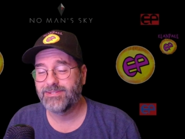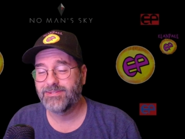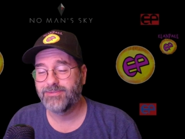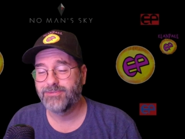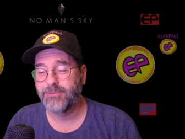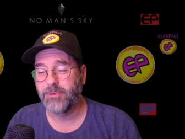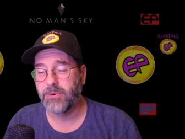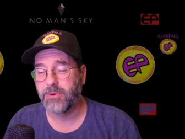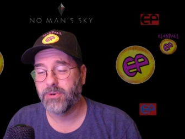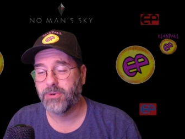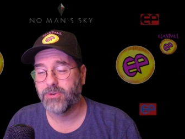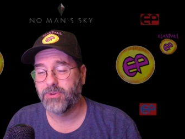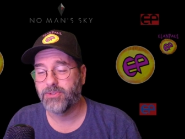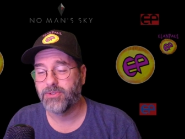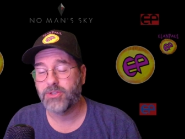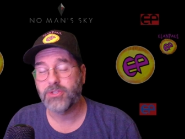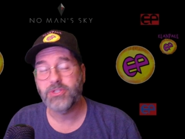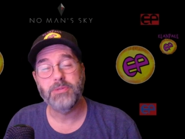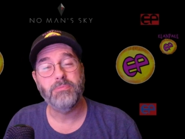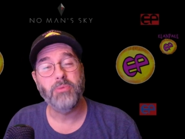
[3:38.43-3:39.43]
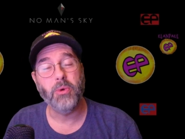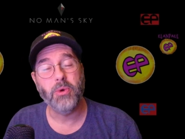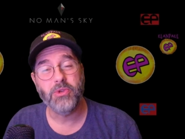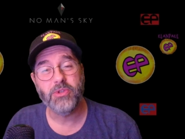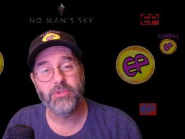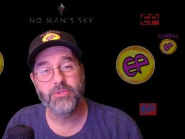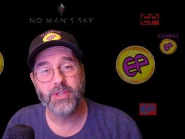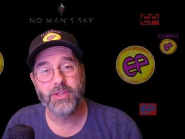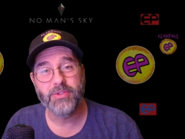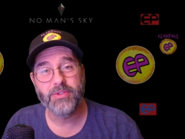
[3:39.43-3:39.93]
for the support
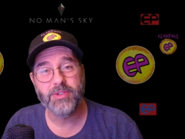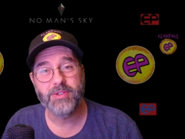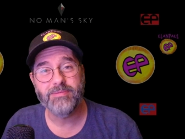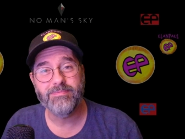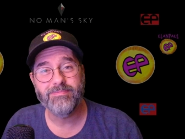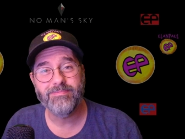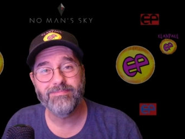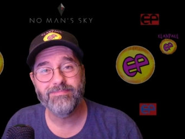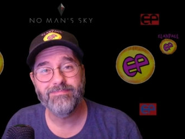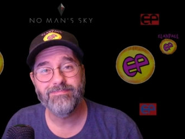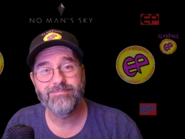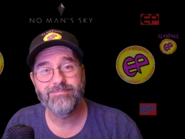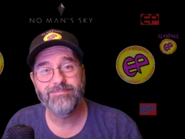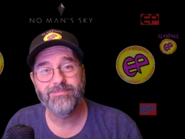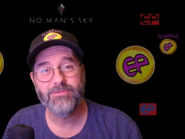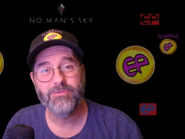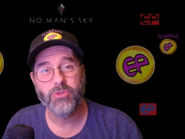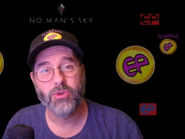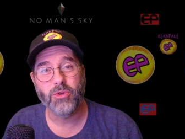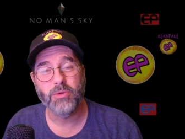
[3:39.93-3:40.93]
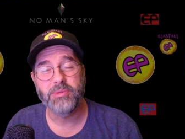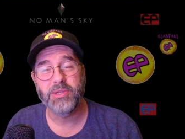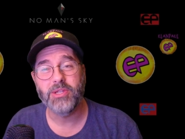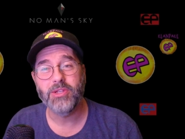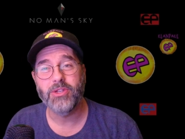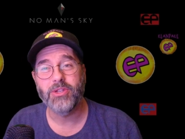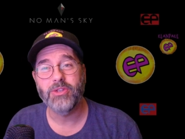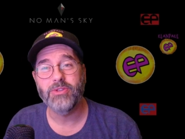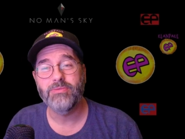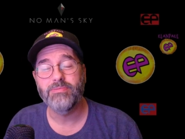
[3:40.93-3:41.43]
you've given, for
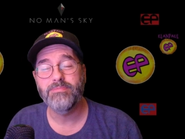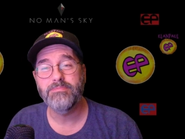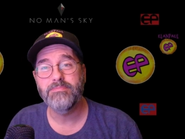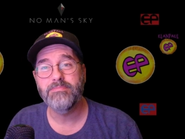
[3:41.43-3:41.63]
being